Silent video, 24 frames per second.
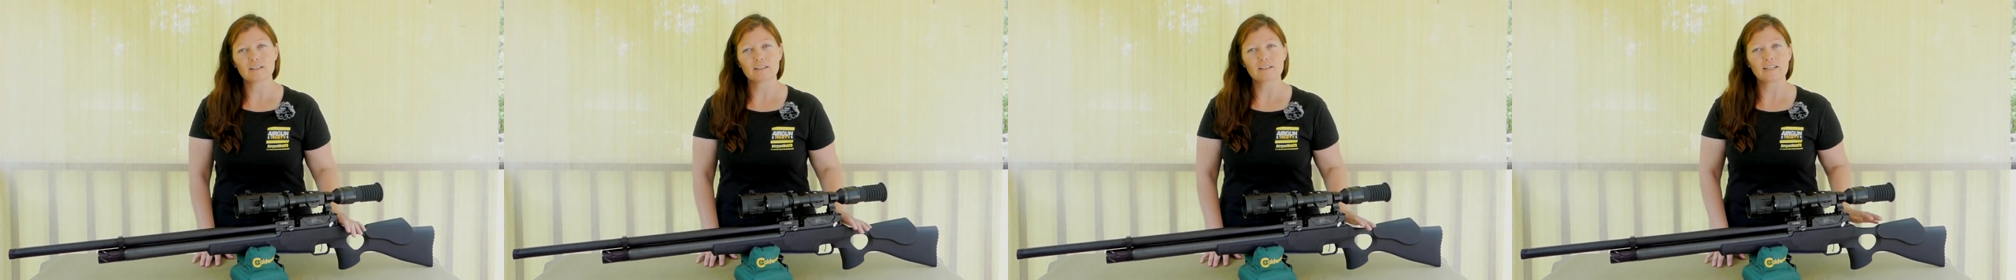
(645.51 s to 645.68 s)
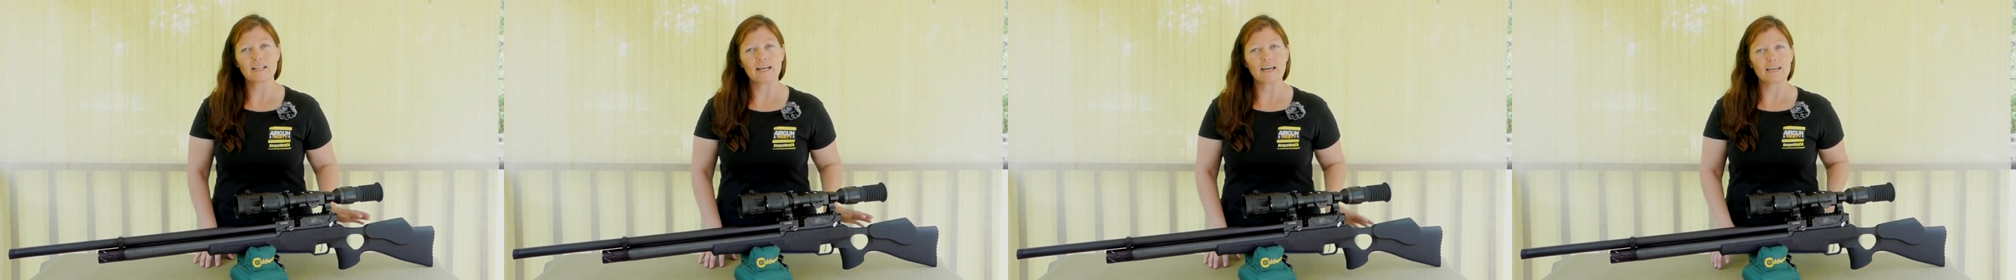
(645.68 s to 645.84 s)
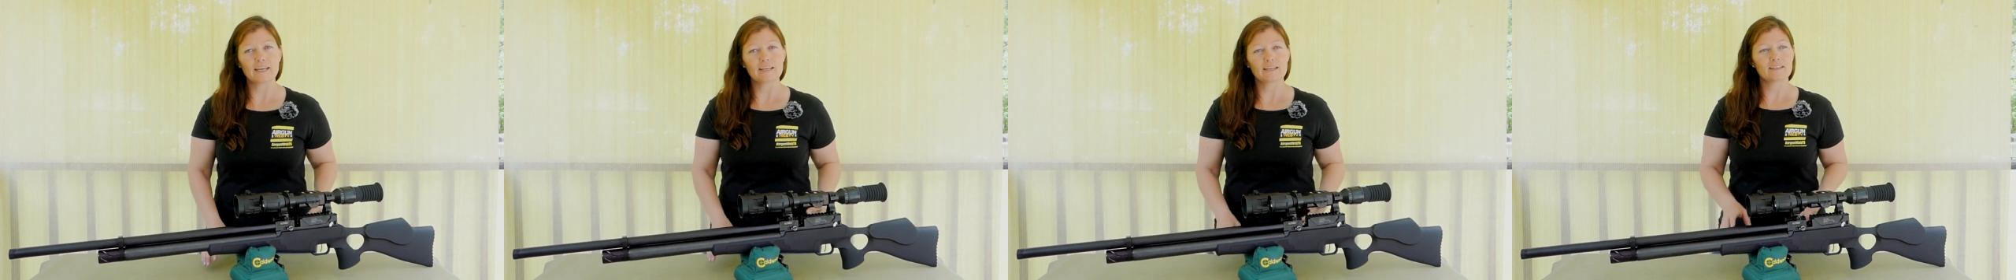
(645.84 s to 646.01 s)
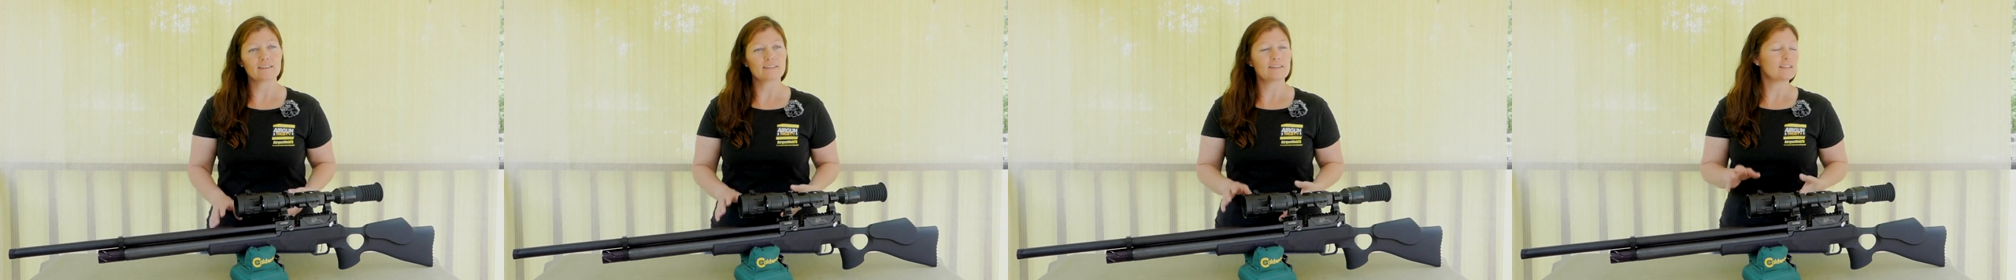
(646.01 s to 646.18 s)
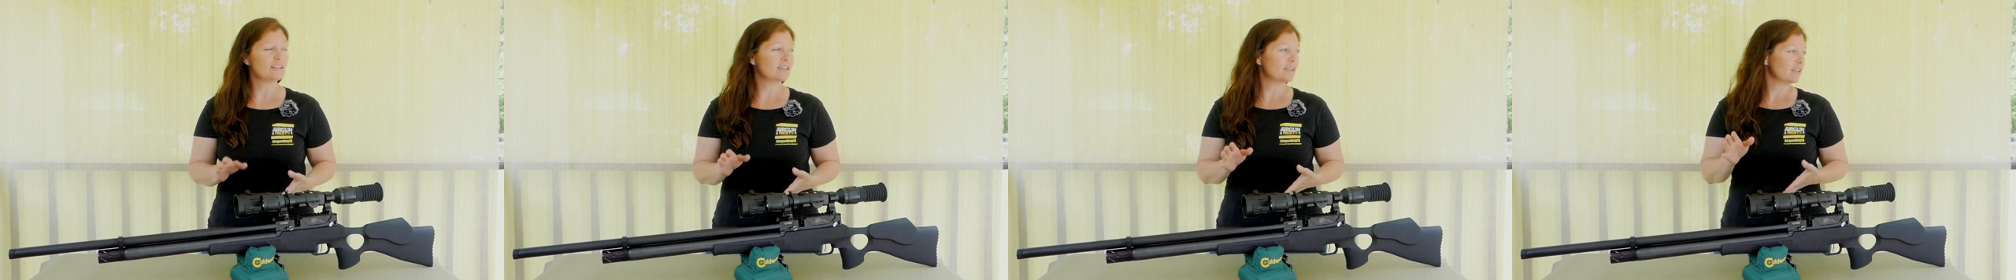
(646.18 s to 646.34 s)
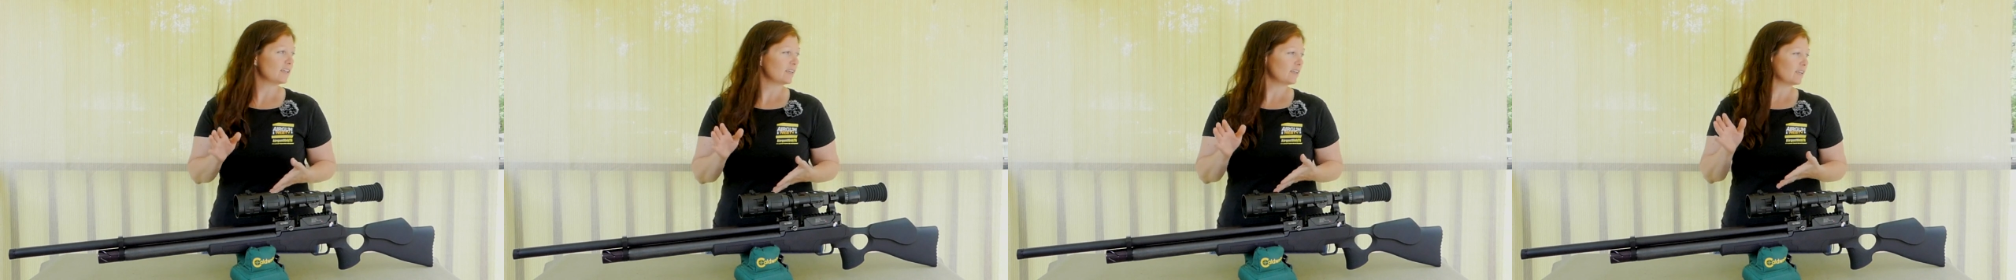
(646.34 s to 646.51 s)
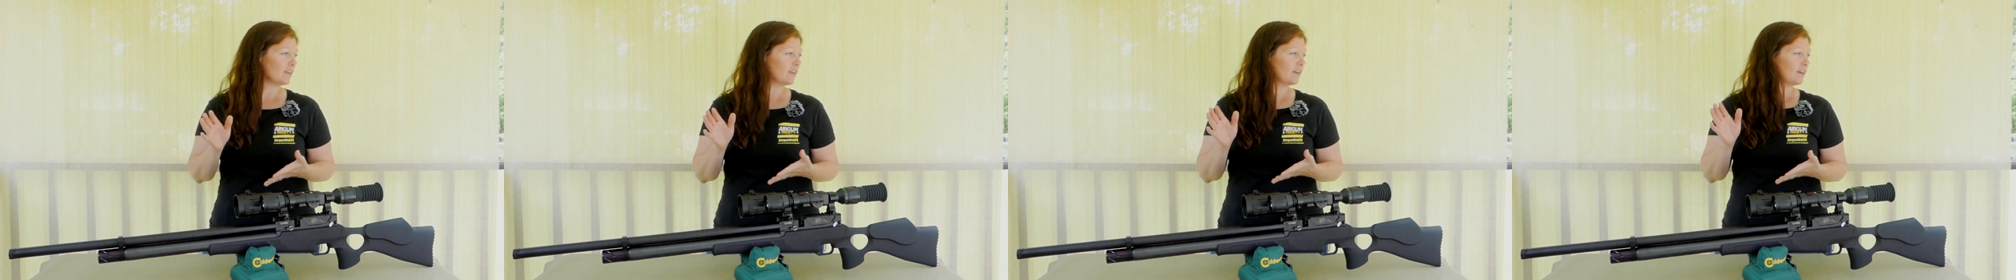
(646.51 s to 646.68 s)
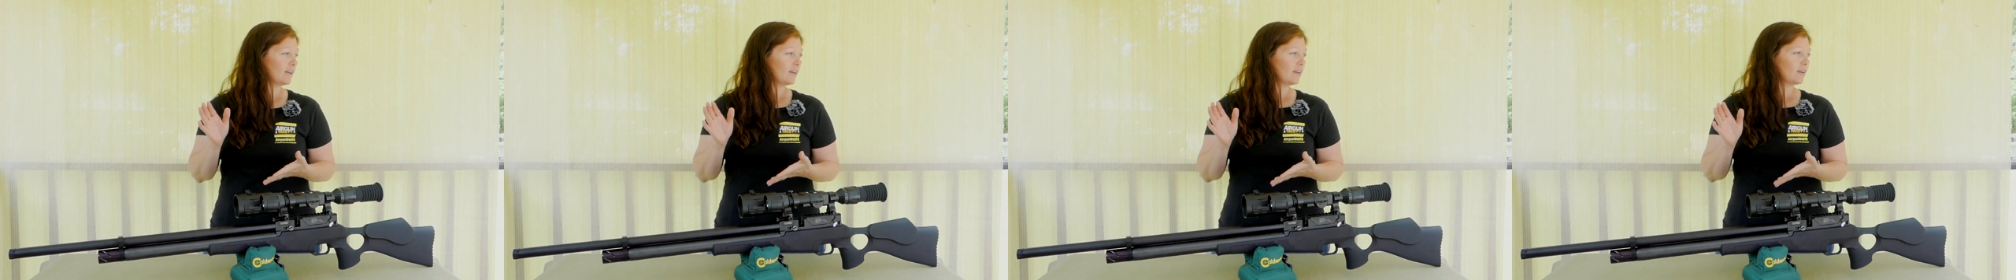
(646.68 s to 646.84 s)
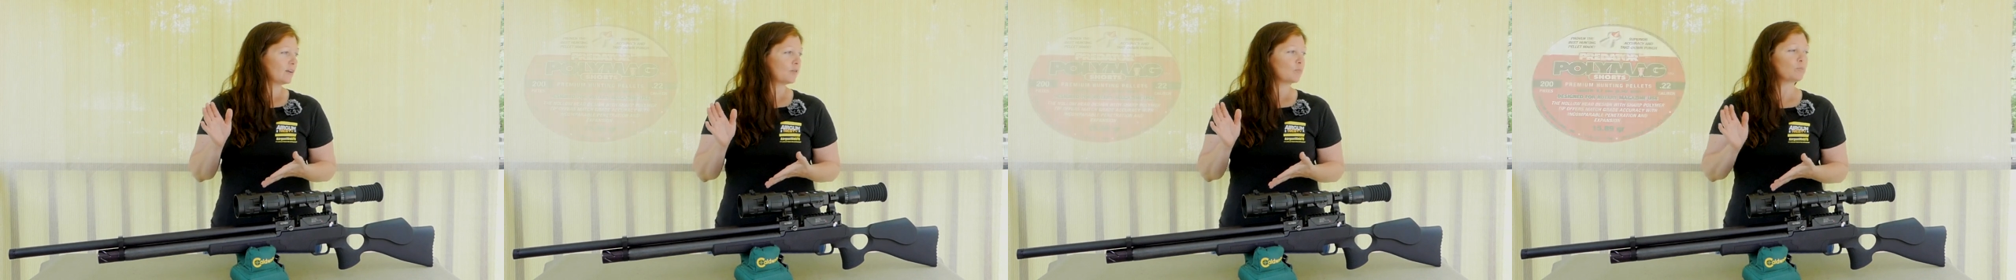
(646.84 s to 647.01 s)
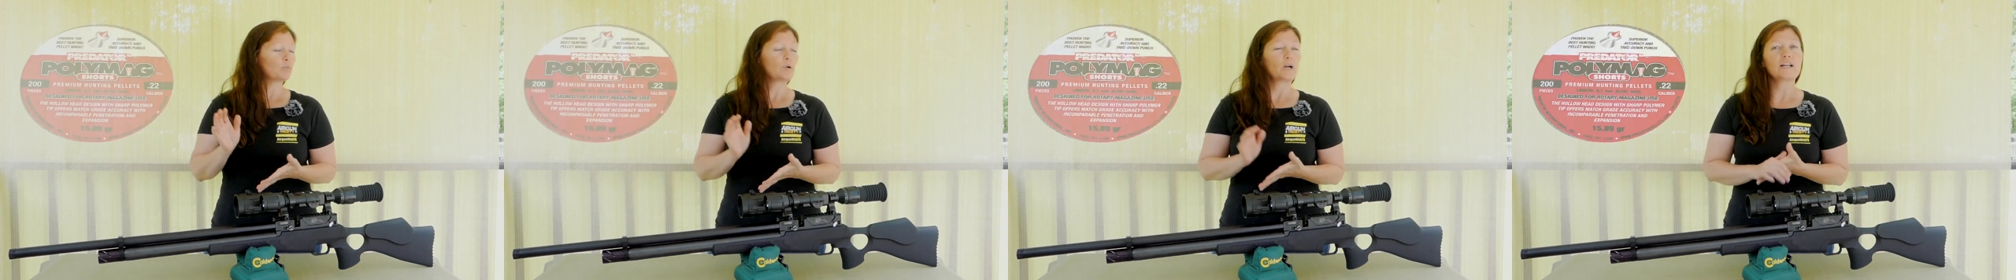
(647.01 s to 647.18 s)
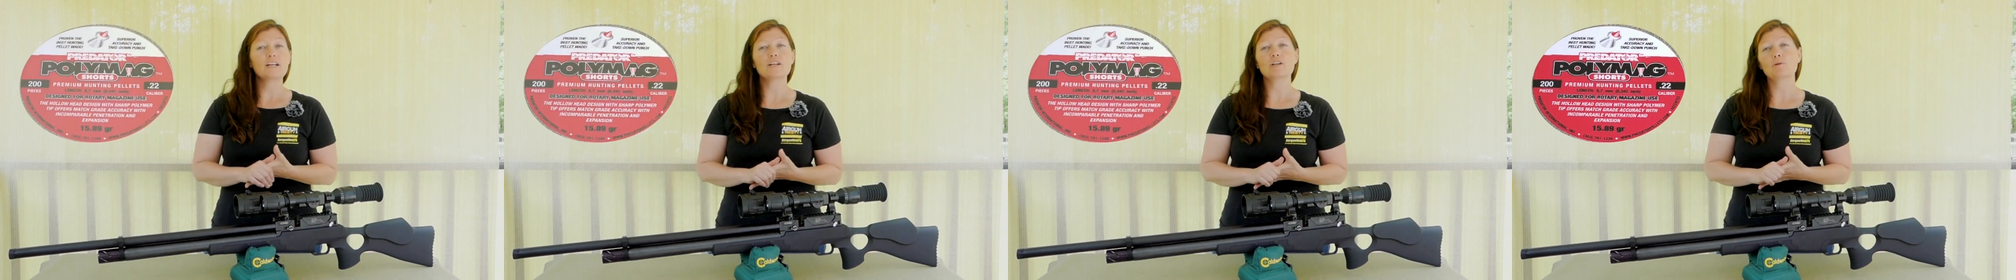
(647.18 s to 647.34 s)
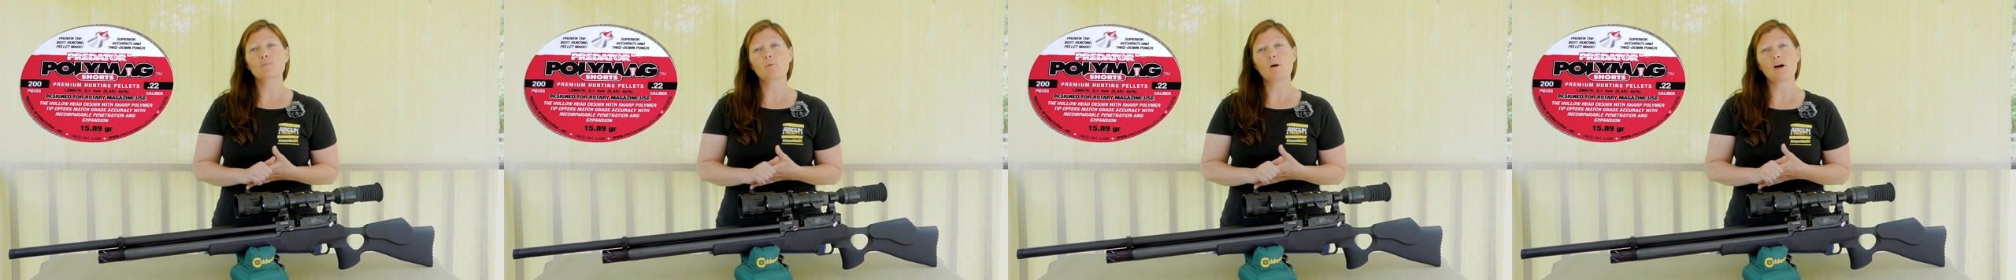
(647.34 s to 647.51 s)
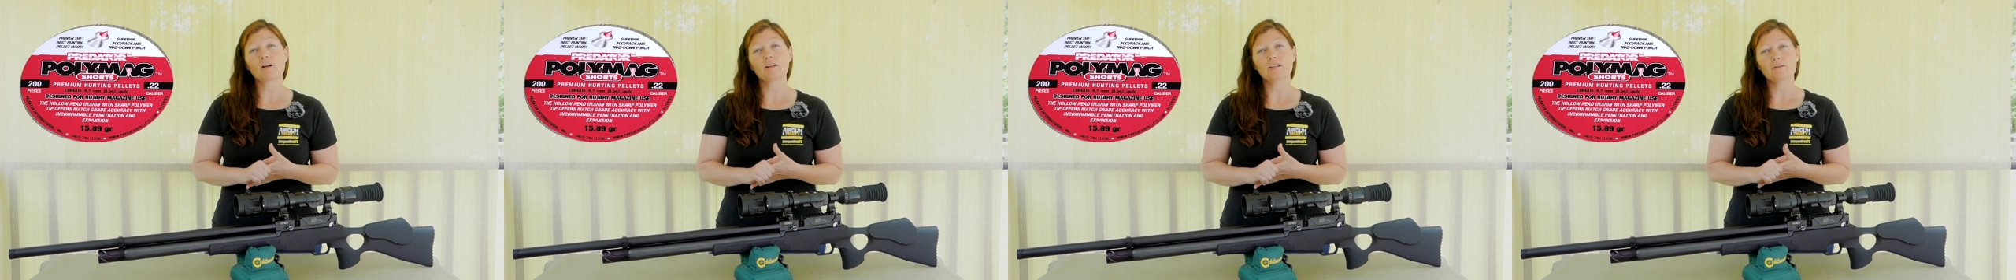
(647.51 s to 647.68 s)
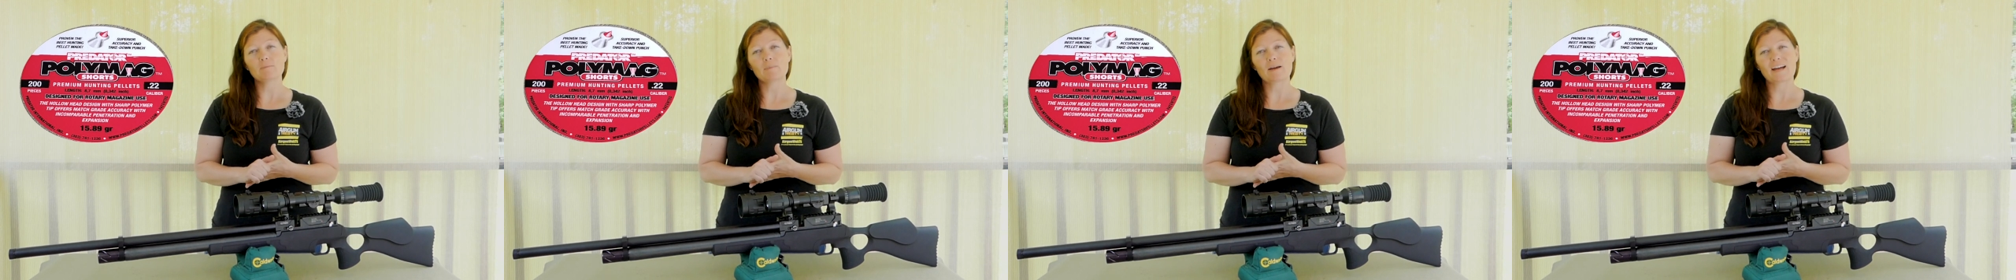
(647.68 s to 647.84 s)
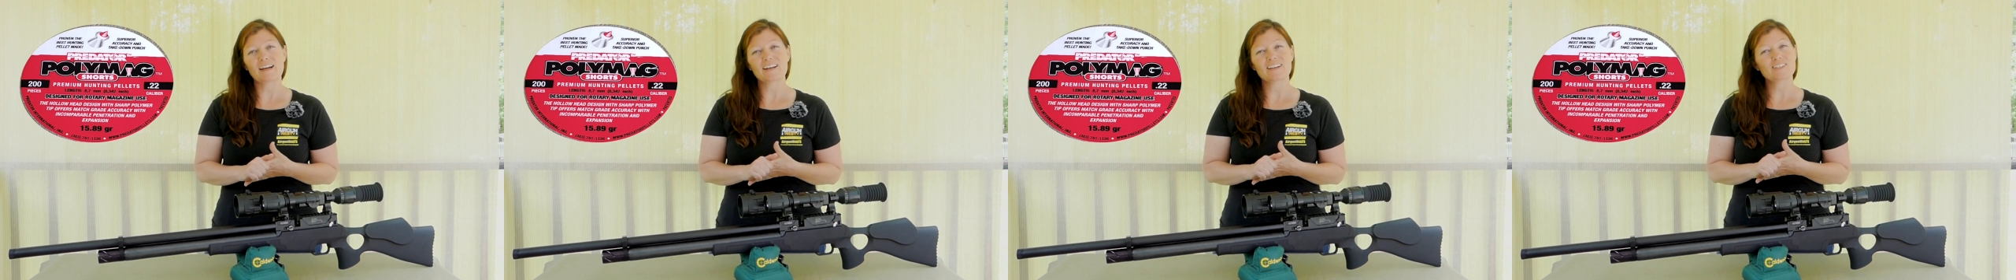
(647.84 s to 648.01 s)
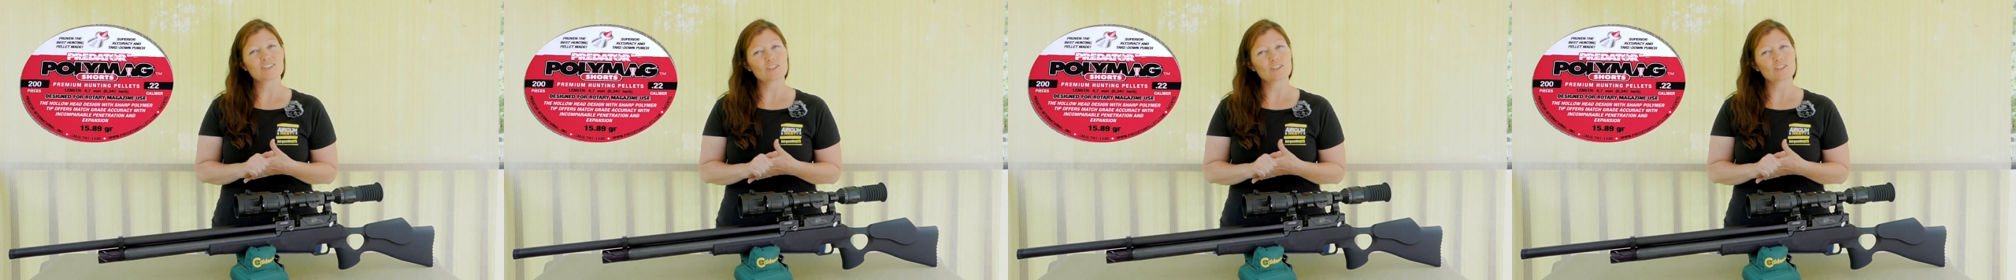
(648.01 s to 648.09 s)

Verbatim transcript: like the Predator Polymags.